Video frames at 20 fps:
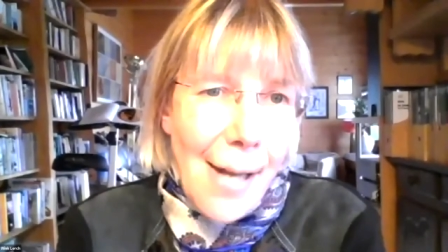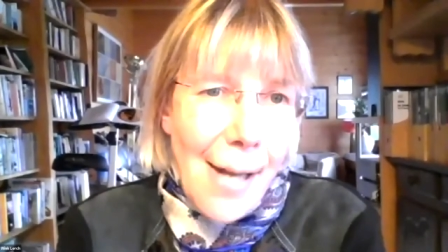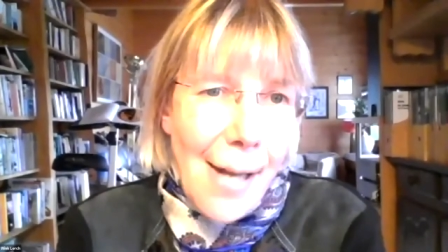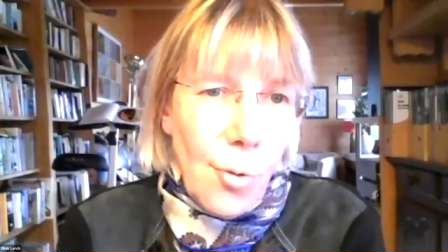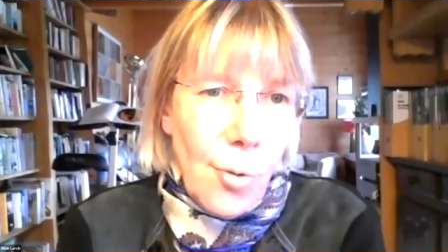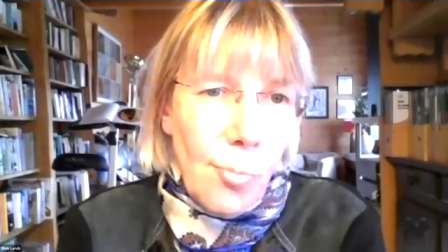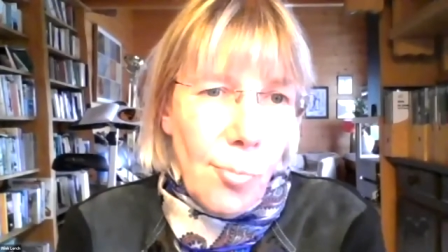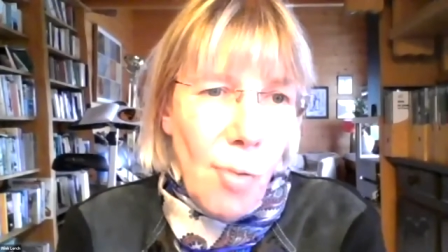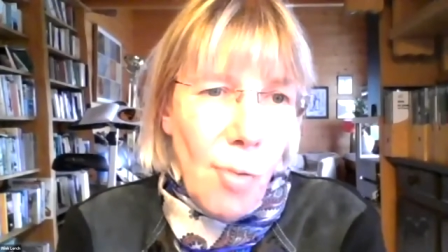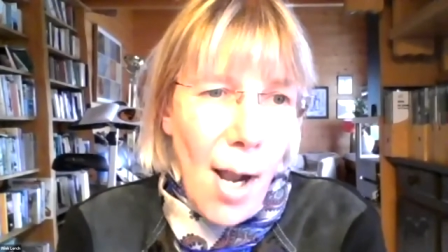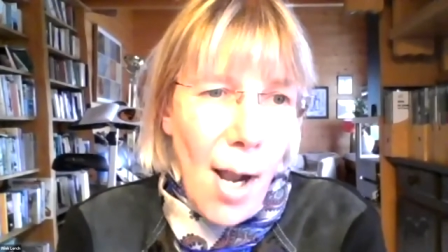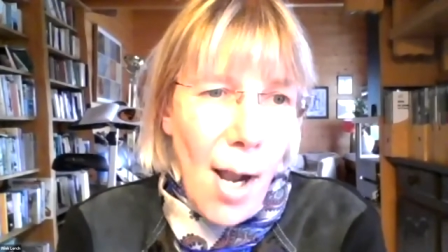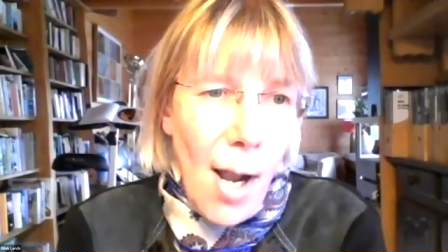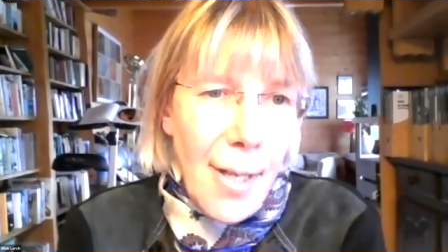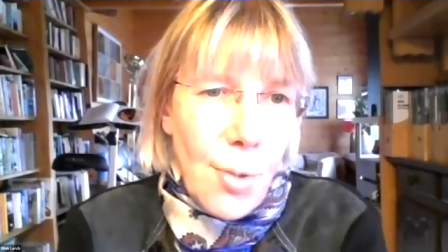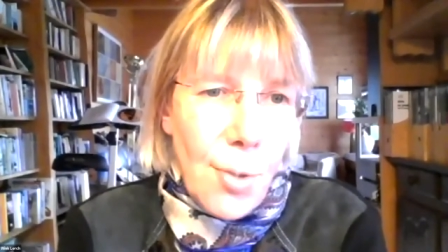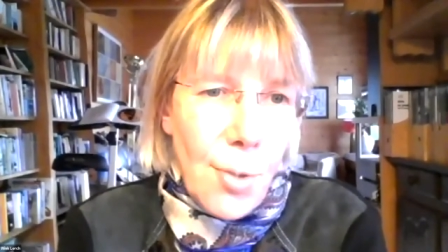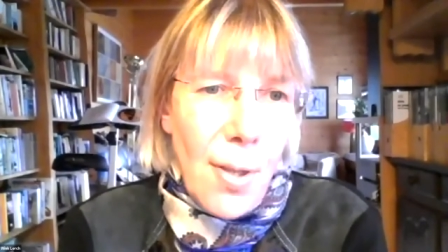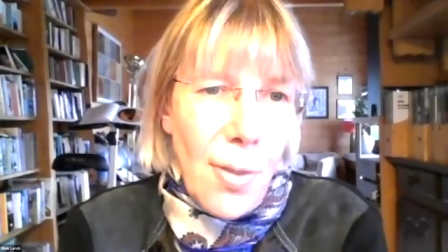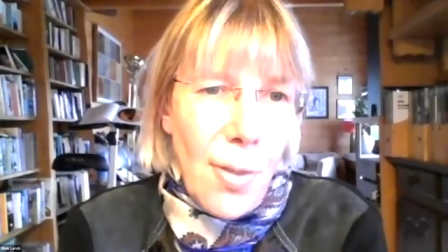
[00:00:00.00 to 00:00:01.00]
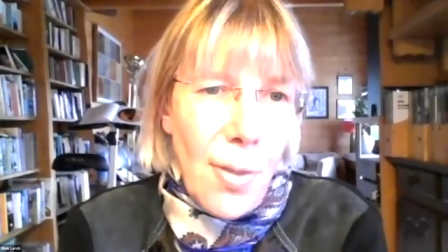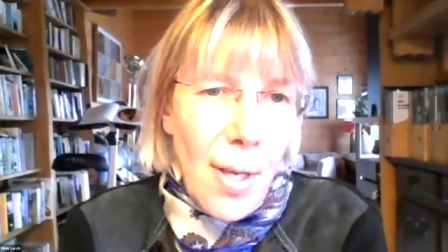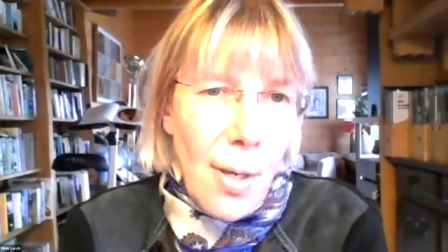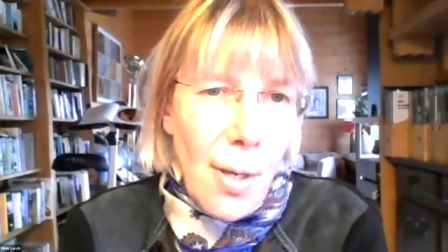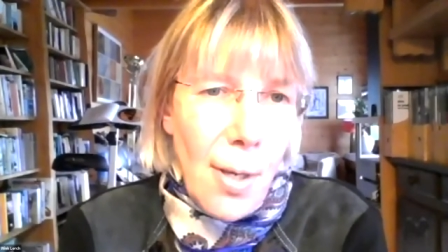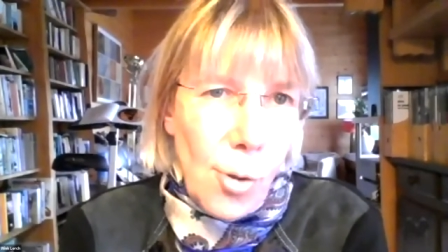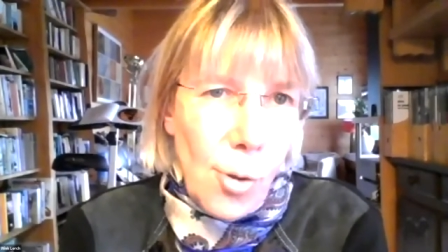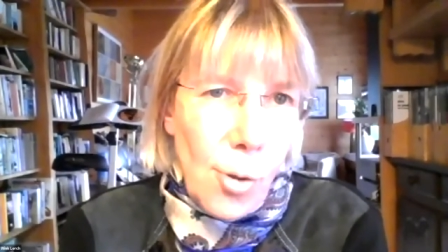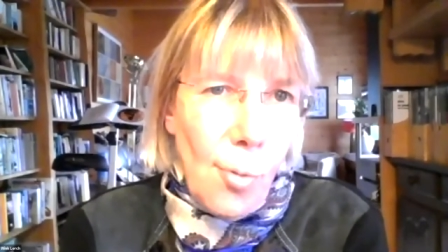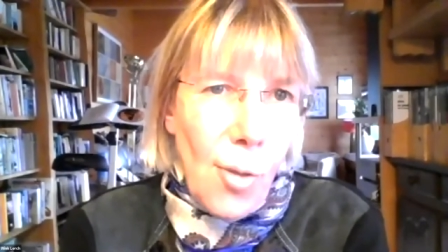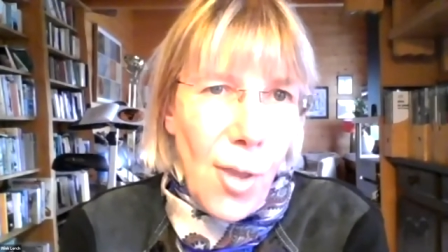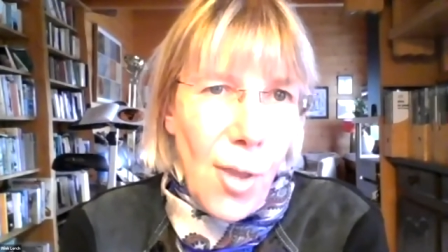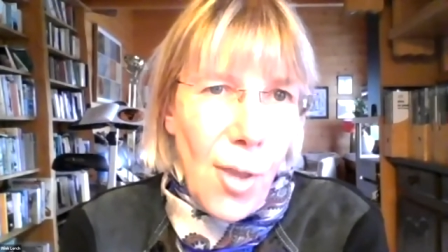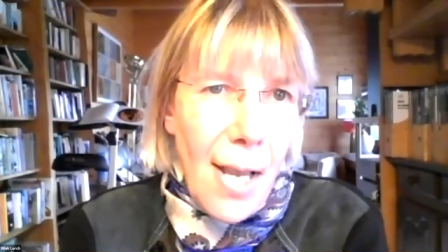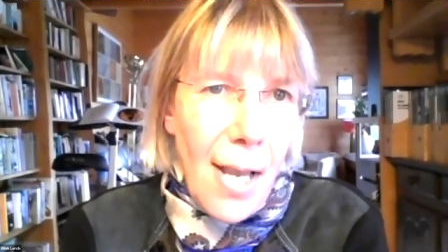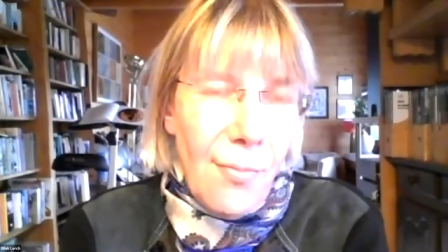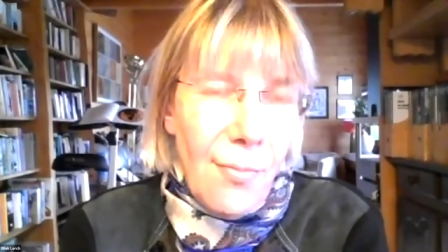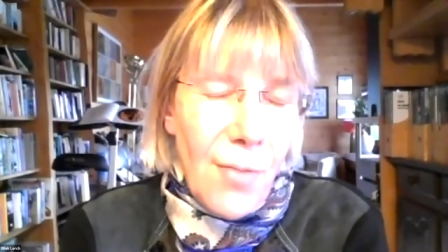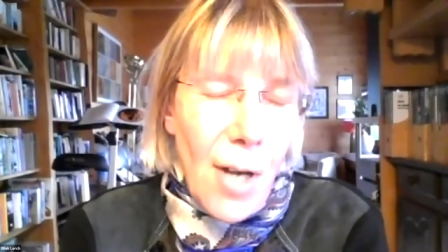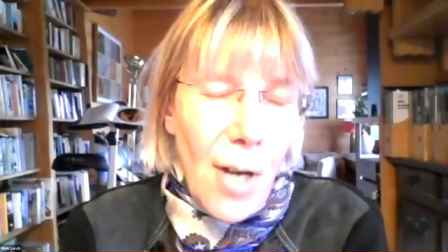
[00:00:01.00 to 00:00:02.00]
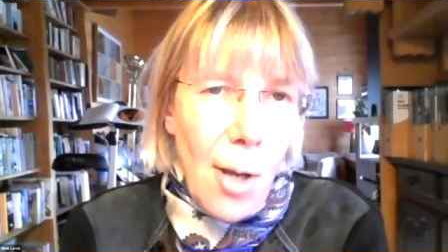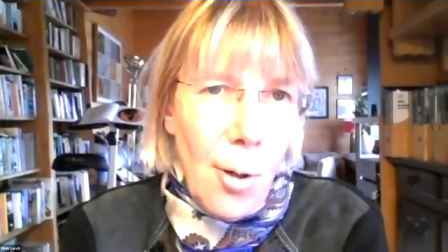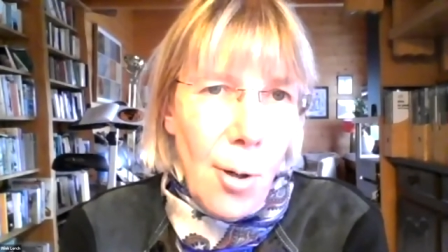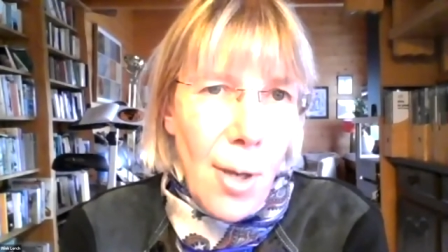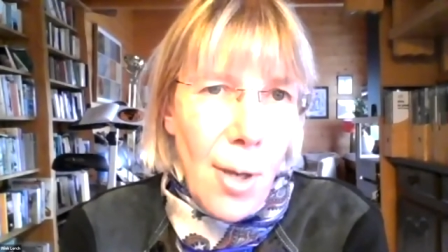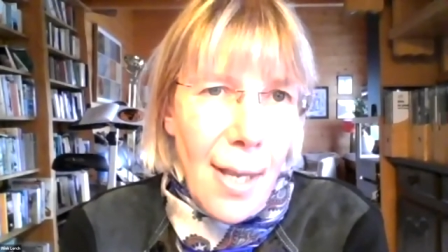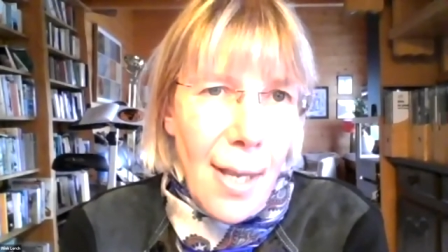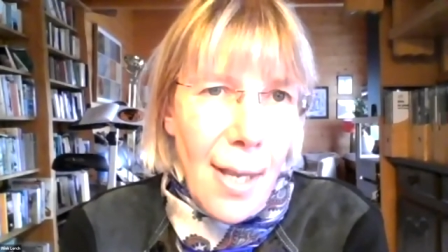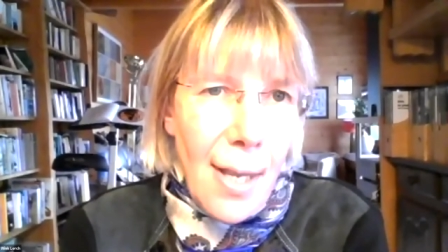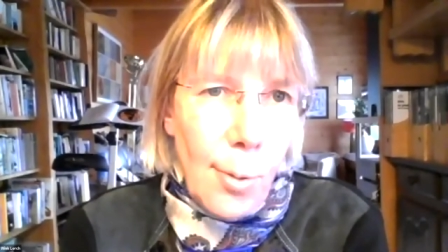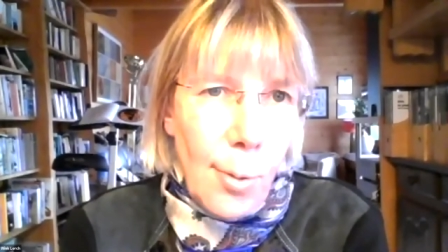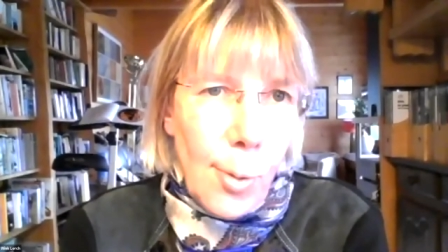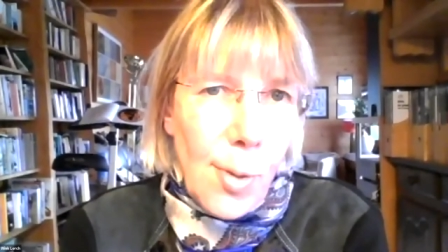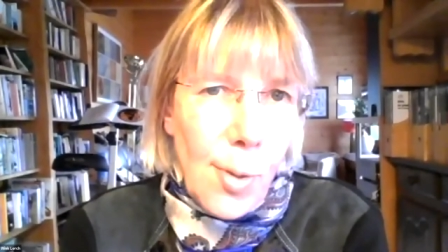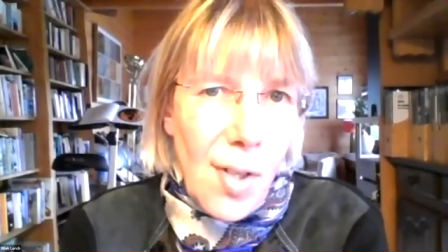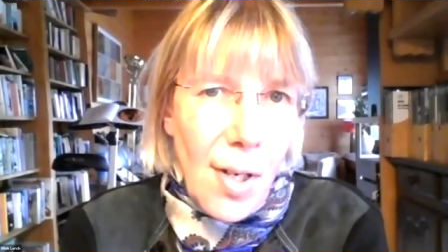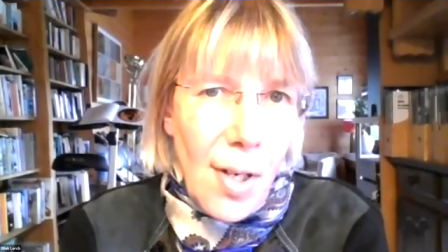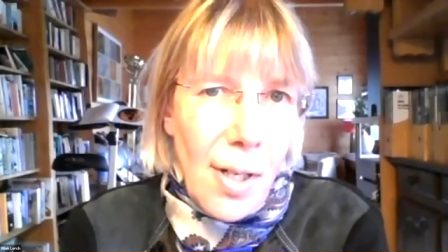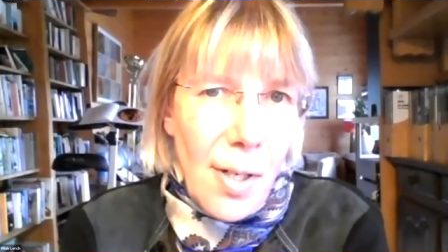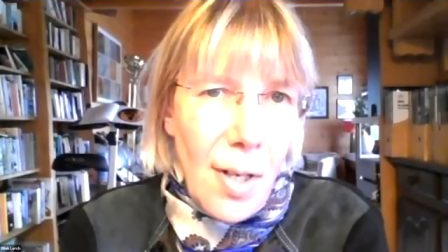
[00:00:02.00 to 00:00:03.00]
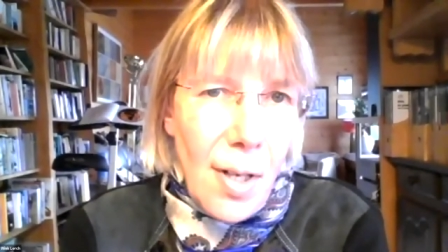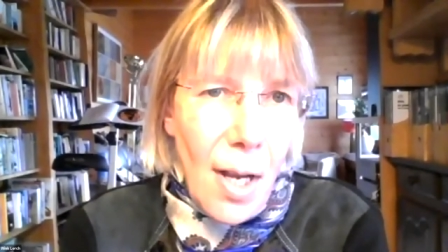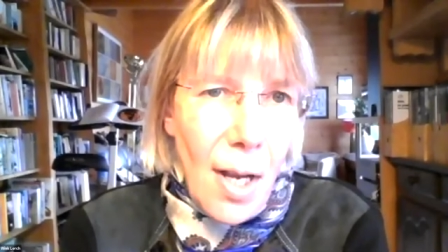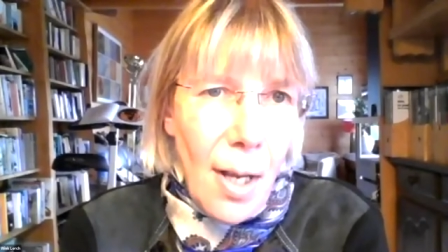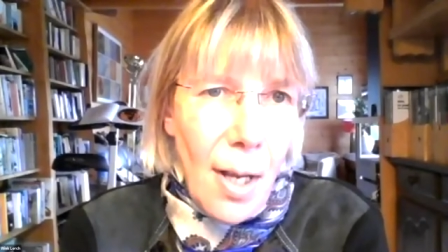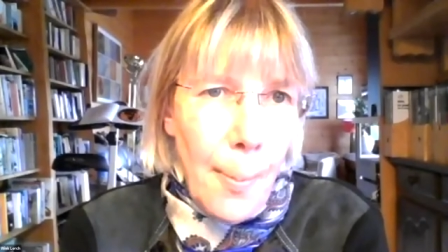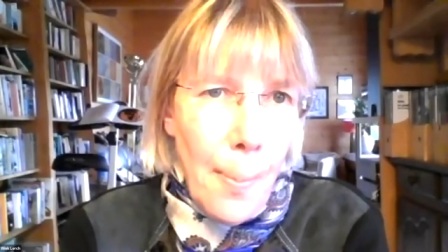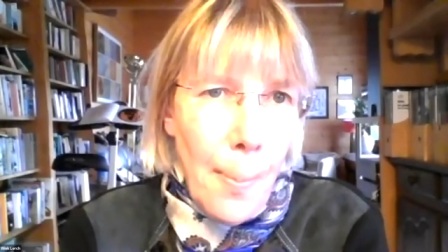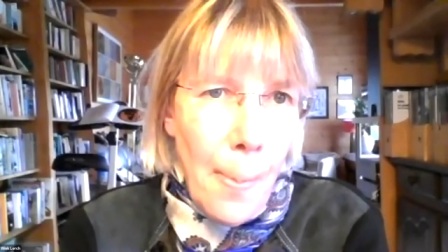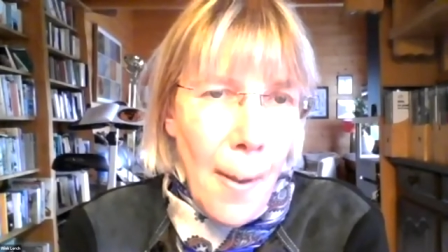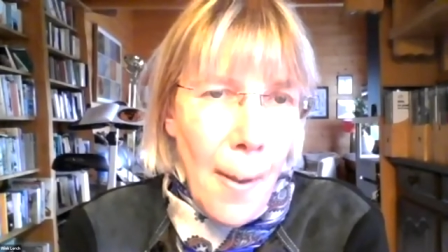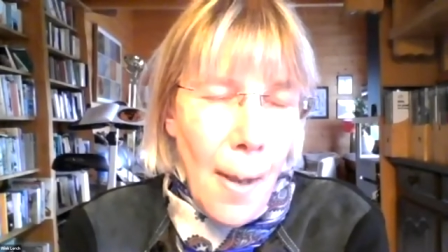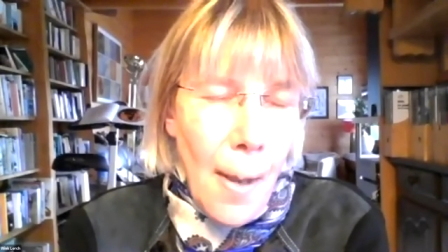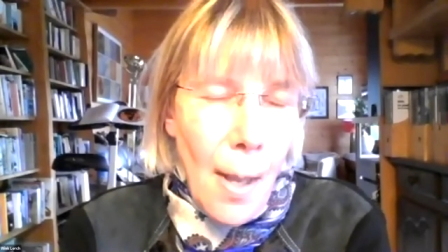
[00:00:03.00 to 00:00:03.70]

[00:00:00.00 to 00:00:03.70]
right with the usual thing of low yields and, um,